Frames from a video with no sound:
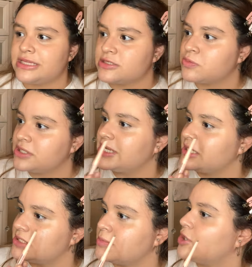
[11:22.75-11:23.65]
this one
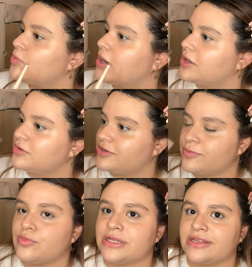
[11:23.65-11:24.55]
takes me a while to
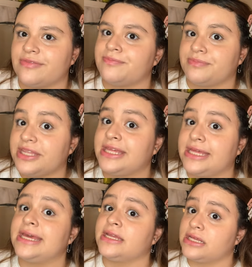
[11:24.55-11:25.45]
really
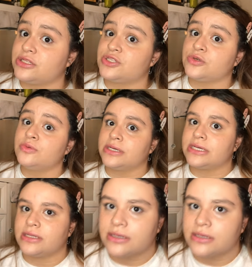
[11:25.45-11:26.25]
get into it.